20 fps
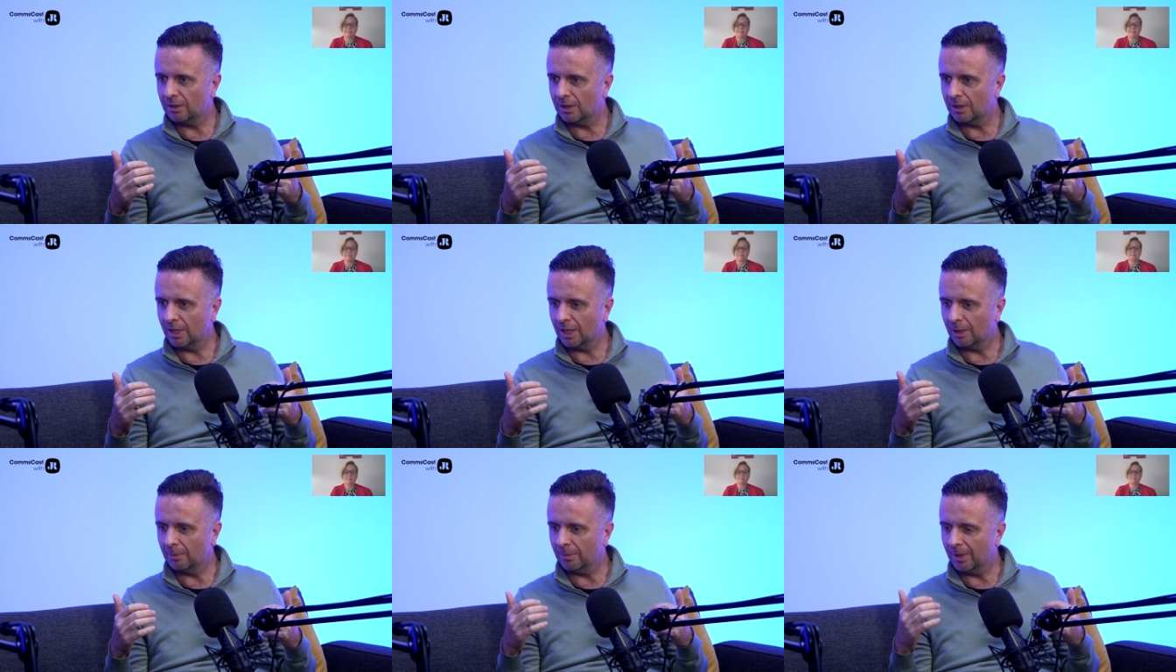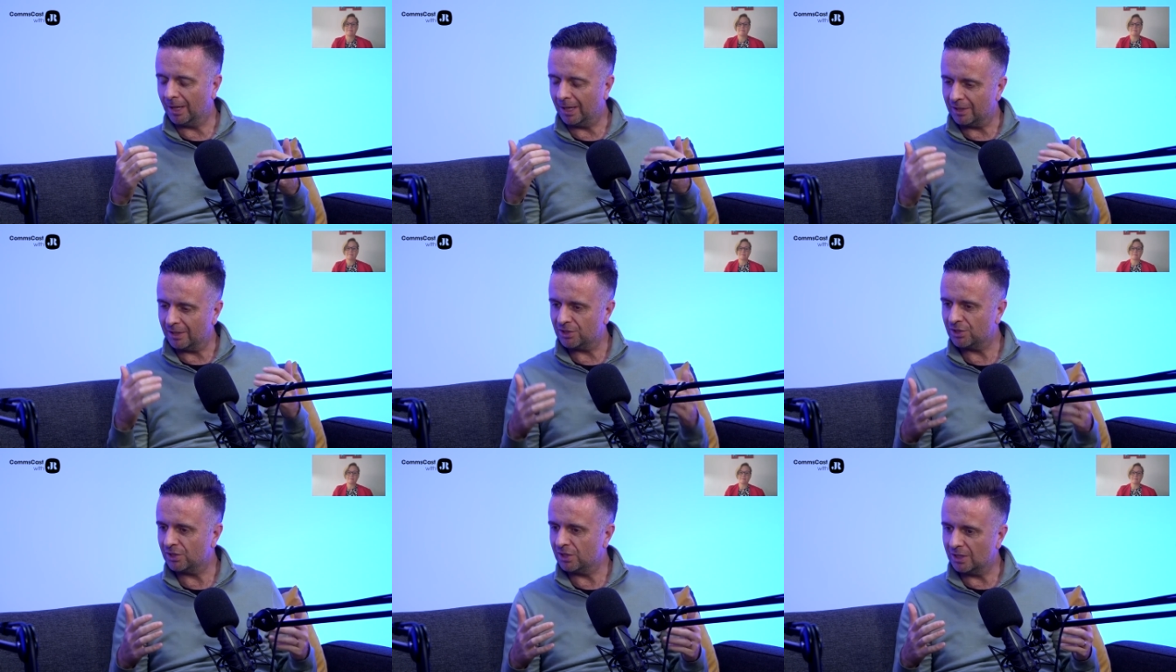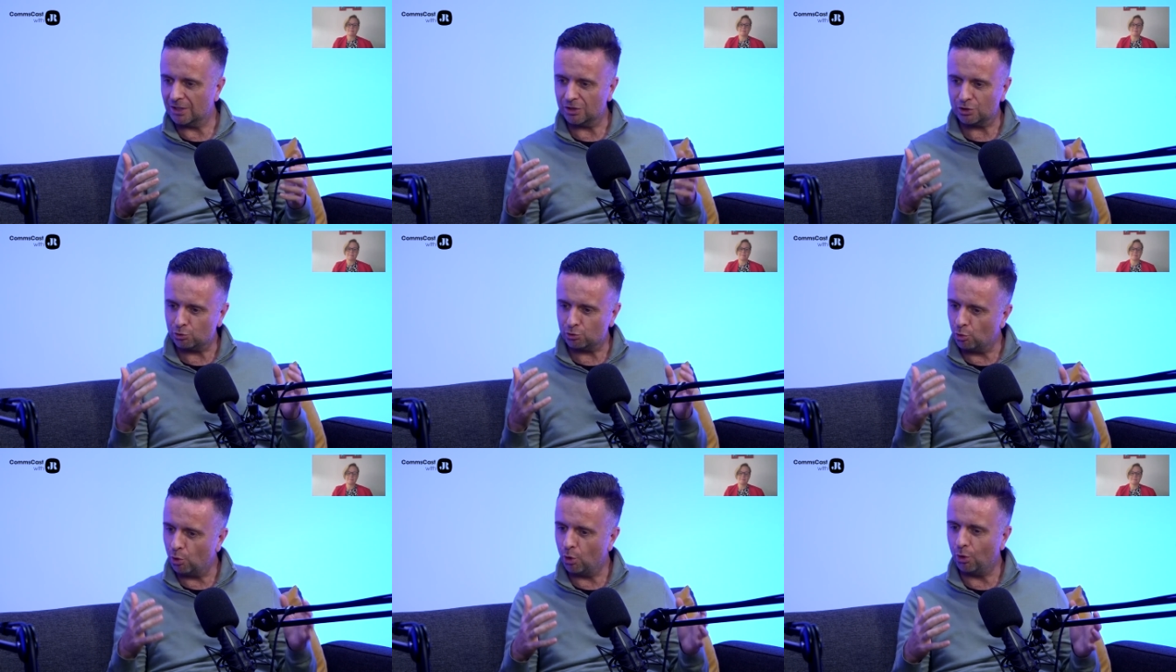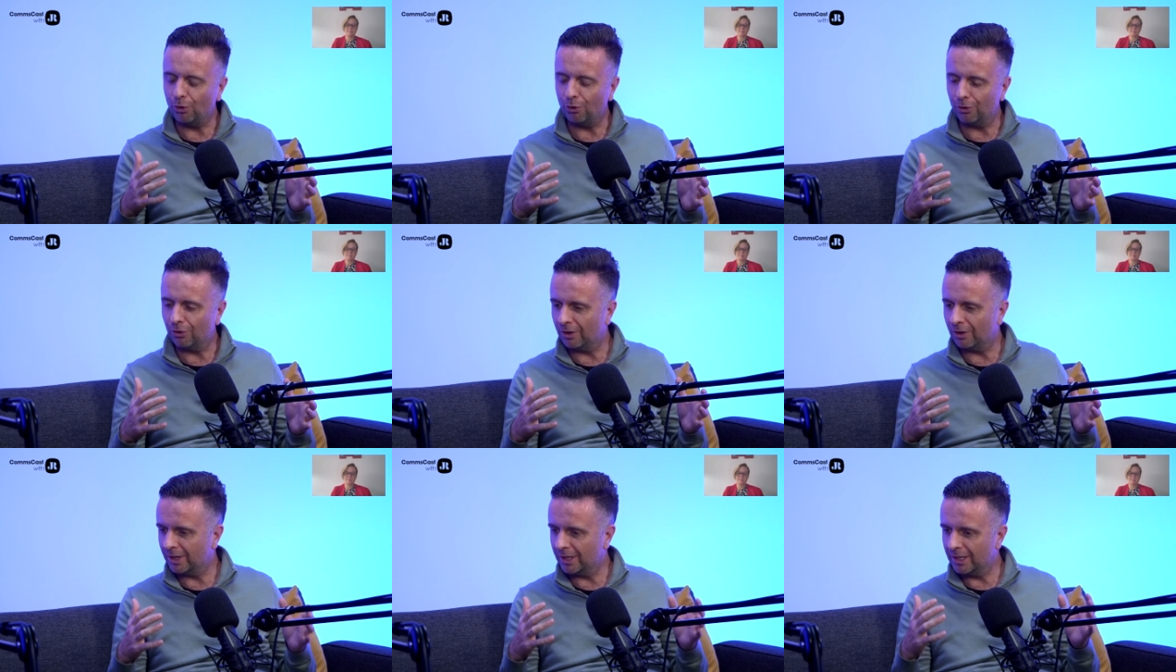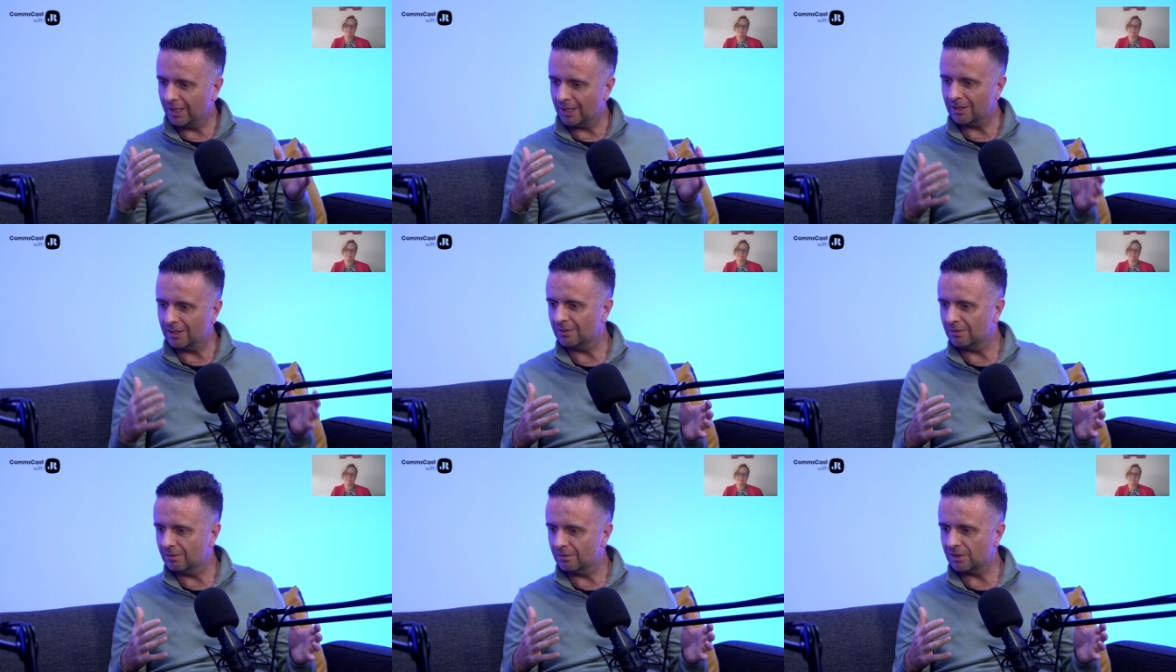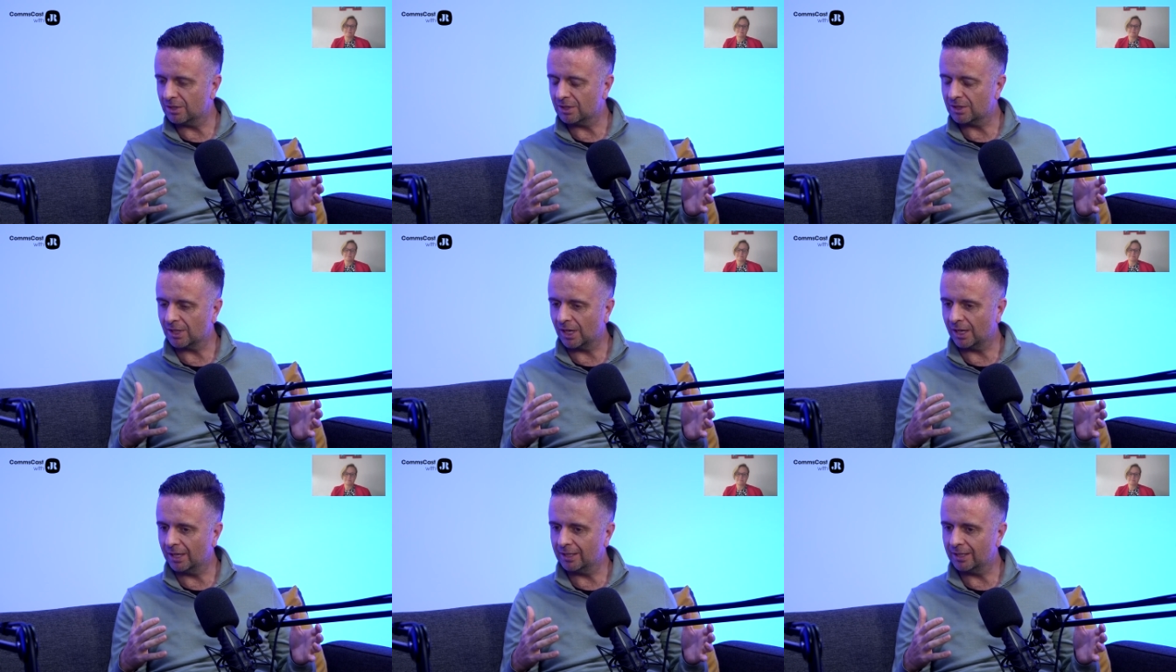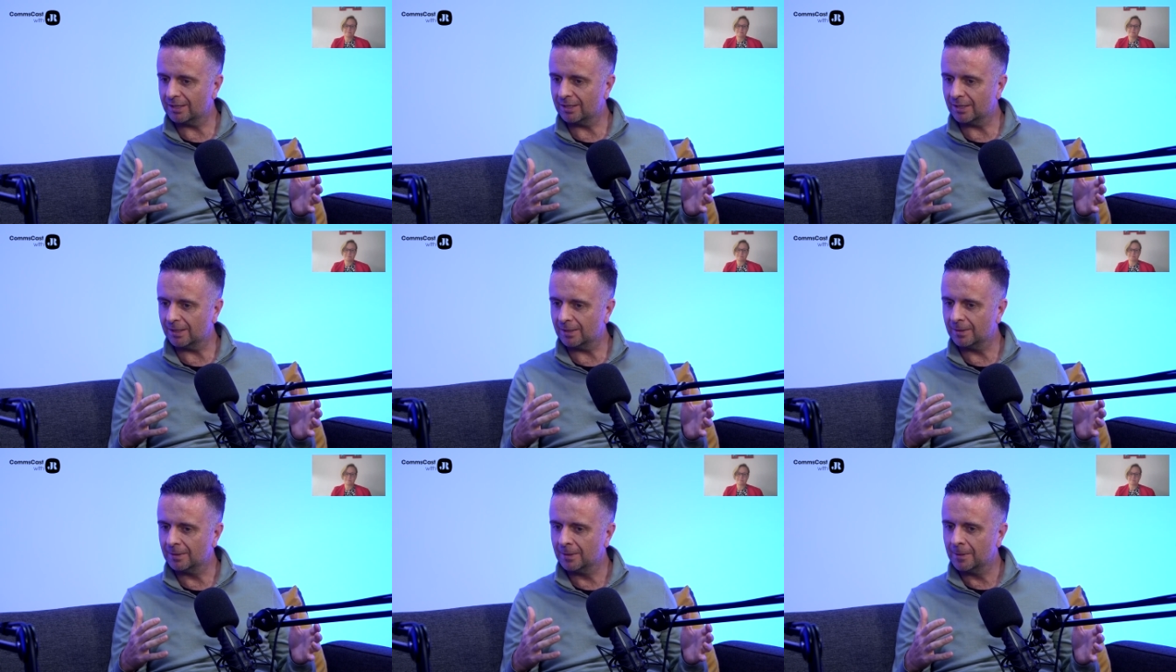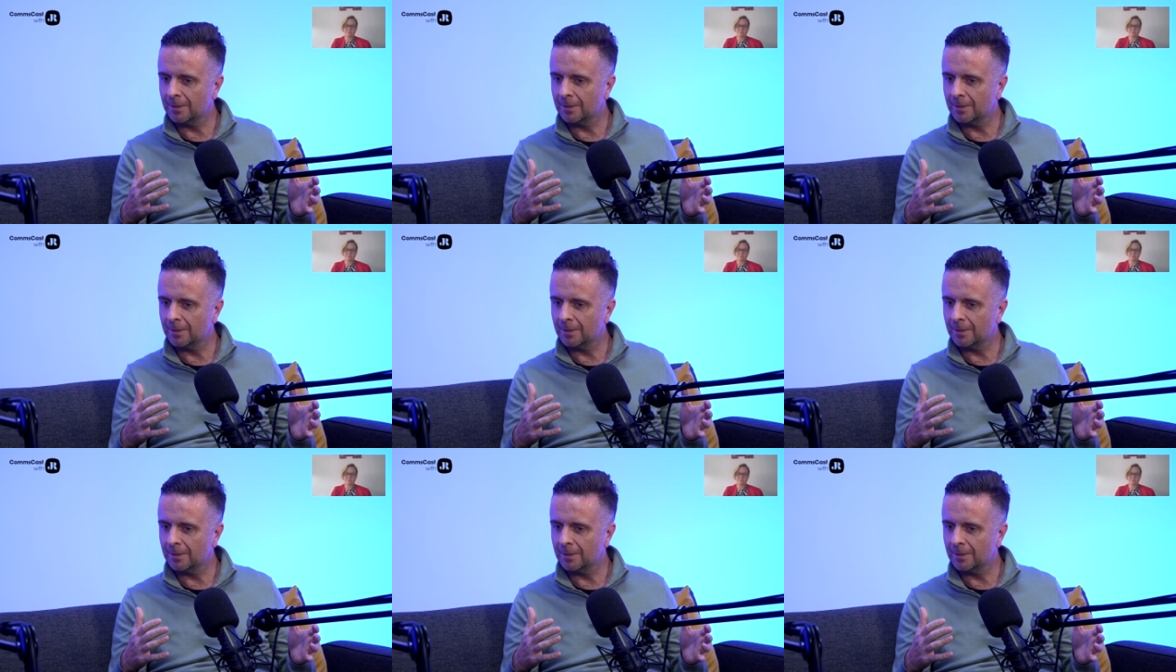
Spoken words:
I see as wrong in society.